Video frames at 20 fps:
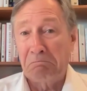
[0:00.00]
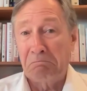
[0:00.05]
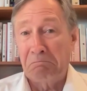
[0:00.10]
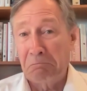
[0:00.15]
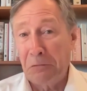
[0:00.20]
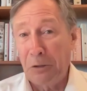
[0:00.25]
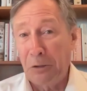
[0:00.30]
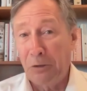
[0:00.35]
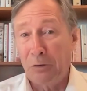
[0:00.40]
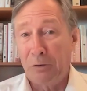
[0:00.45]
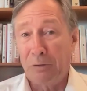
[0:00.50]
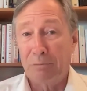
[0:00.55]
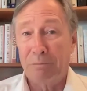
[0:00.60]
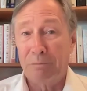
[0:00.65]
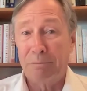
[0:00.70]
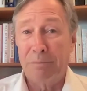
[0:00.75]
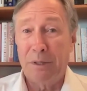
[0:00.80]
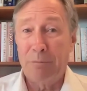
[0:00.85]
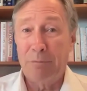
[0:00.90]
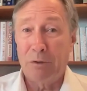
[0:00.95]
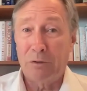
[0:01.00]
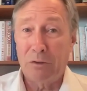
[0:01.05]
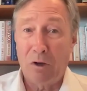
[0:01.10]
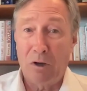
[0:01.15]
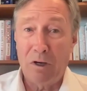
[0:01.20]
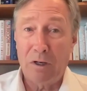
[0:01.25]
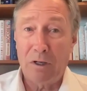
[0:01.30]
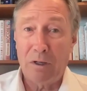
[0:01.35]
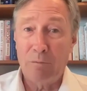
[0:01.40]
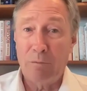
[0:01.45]
you know, people
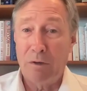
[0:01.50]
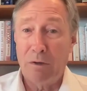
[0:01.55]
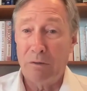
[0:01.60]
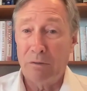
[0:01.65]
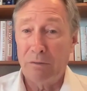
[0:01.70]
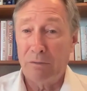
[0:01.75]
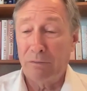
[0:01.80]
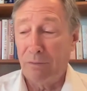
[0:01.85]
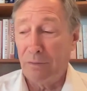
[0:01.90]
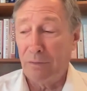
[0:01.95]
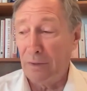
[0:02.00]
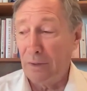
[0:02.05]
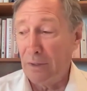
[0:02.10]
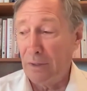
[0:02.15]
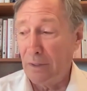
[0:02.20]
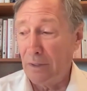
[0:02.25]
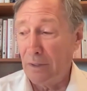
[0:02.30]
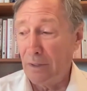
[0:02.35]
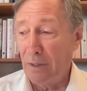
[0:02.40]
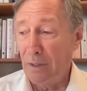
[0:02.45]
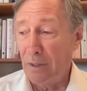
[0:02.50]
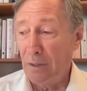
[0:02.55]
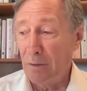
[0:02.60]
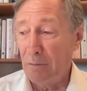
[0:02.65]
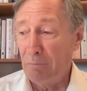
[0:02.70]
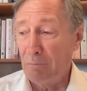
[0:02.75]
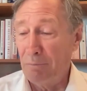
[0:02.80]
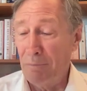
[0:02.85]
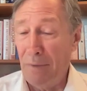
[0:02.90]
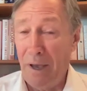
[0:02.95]
talk about the uh,
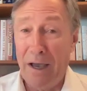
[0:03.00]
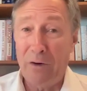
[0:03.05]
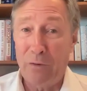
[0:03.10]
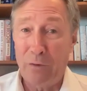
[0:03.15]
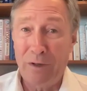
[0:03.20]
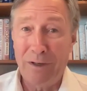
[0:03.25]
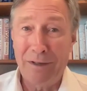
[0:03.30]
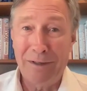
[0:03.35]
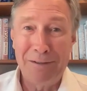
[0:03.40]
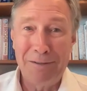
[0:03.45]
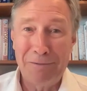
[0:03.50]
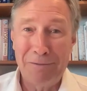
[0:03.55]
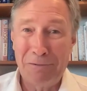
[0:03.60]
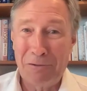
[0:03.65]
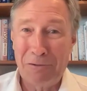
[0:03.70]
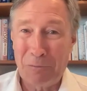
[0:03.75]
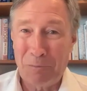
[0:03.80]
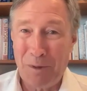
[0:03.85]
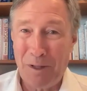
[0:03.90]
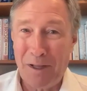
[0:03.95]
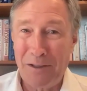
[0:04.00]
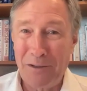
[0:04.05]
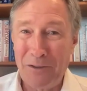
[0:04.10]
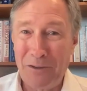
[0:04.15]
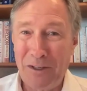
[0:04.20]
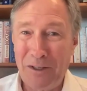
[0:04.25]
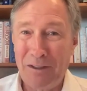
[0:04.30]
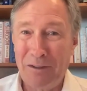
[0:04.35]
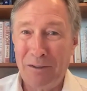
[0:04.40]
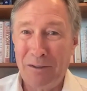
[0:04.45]
battery supply
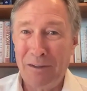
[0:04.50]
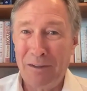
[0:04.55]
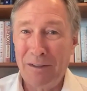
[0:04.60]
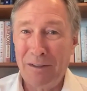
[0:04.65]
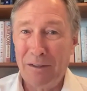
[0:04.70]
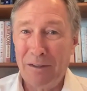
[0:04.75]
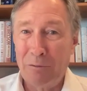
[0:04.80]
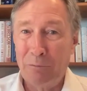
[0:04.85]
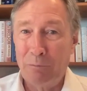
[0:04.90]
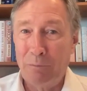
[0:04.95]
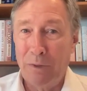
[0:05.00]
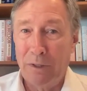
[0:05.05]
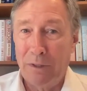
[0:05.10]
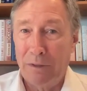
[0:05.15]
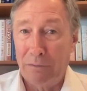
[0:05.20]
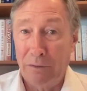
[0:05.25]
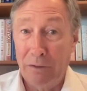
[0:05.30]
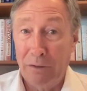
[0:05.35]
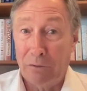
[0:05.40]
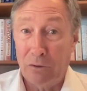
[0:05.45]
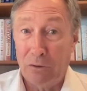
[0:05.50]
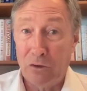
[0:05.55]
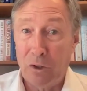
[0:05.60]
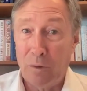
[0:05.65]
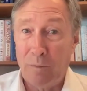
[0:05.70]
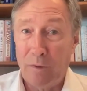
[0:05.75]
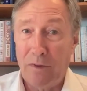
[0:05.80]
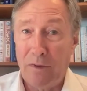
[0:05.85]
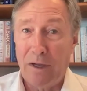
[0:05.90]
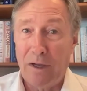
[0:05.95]
chain, but you know, show
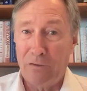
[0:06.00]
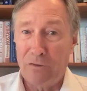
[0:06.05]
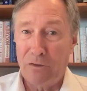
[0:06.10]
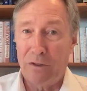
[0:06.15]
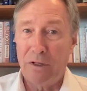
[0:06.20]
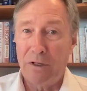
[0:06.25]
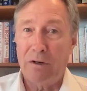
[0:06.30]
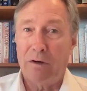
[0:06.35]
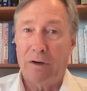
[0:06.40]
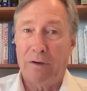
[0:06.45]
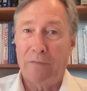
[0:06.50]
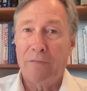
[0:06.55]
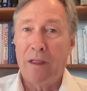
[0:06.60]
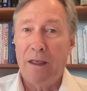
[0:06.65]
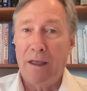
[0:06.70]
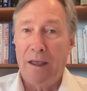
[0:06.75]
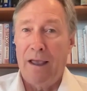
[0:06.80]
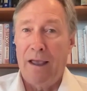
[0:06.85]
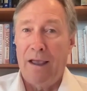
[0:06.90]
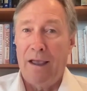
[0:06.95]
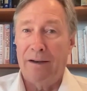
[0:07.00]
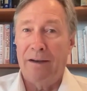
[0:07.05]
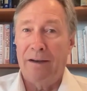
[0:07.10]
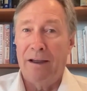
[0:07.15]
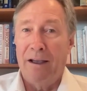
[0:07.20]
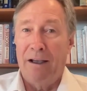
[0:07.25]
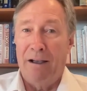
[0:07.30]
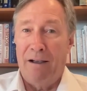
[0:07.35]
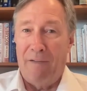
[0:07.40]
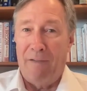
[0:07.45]
me the engineering. And
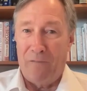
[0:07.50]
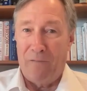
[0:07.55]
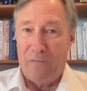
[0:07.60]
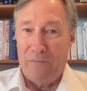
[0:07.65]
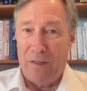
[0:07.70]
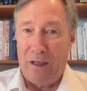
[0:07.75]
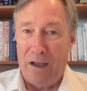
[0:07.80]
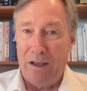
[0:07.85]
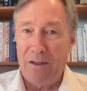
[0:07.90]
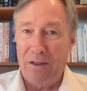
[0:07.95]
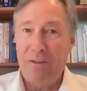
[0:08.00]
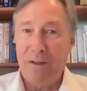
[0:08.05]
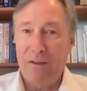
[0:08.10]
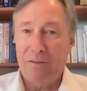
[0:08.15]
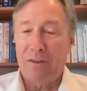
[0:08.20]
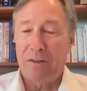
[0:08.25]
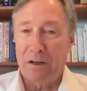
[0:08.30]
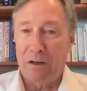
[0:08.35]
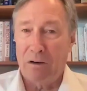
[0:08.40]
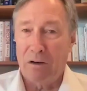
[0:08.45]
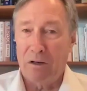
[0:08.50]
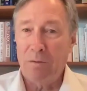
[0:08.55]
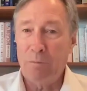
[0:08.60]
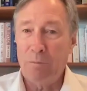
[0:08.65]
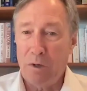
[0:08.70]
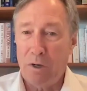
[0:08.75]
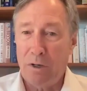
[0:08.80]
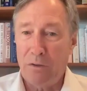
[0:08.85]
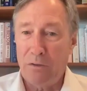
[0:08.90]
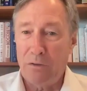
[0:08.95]
I think that our
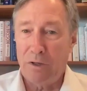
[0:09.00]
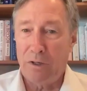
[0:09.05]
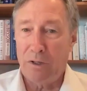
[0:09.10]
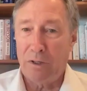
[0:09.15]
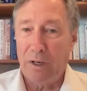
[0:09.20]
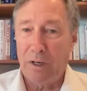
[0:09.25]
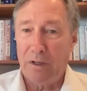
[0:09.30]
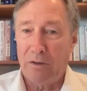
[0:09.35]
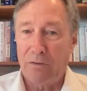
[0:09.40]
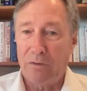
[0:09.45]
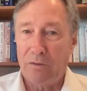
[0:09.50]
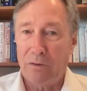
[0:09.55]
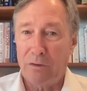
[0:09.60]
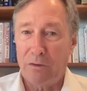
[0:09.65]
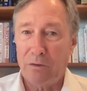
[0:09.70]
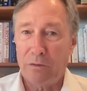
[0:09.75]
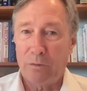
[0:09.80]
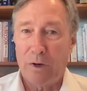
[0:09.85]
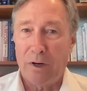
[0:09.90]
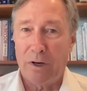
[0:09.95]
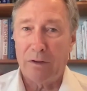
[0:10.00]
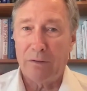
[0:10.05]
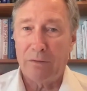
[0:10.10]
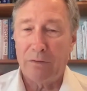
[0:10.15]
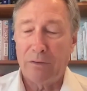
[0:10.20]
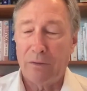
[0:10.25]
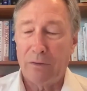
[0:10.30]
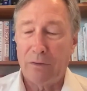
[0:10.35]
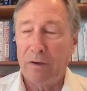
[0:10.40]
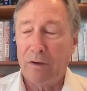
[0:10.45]
project has the
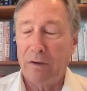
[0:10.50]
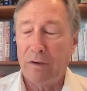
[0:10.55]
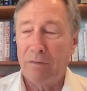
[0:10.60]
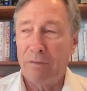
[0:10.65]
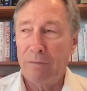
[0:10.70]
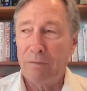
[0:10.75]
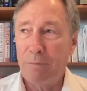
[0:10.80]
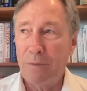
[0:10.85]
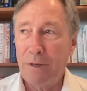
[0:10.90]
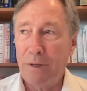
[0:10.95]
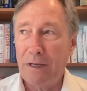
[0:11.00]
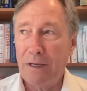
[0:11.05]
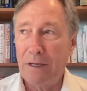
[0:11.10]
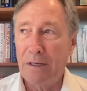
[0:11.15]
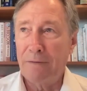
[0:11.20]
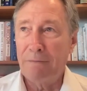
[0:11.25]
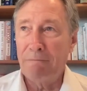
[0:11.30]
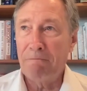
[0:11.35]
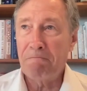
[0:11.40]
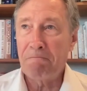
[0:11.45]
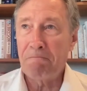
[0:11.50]
strength of being